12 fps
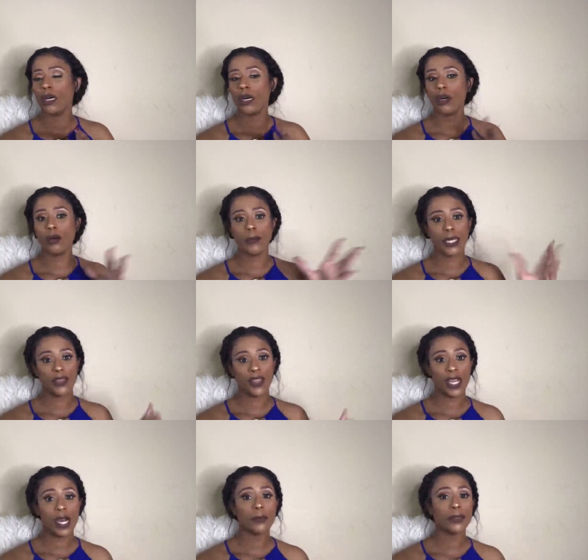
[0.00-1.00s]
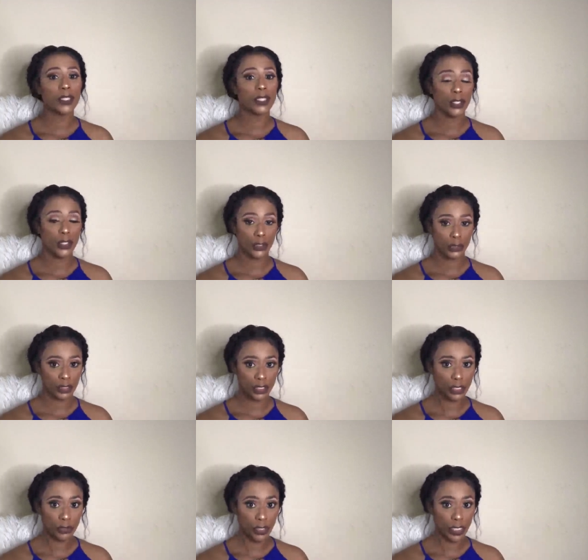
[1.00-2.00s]
oh man, the umpth
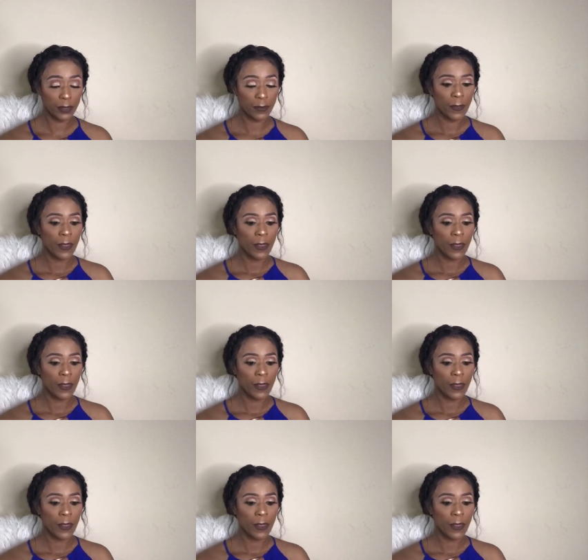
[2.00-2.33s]
degree.